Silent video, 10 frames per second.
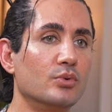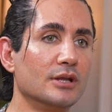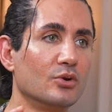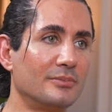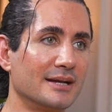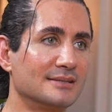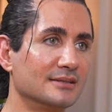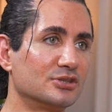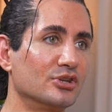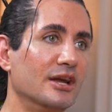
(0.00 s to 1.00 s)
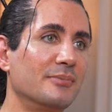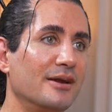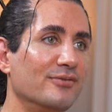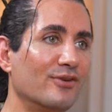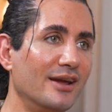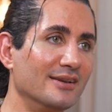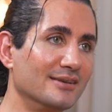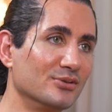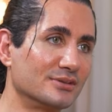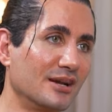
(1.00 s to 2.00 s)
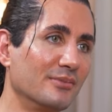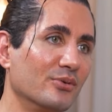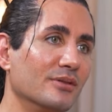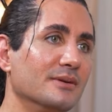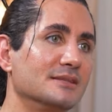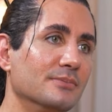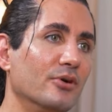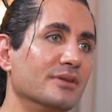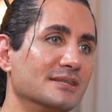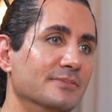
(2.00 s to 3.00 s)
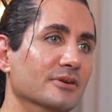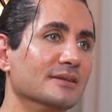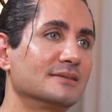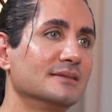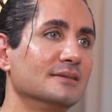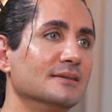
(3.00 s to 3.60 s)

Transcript: I really want my sister and my friend who's coming with me to both experience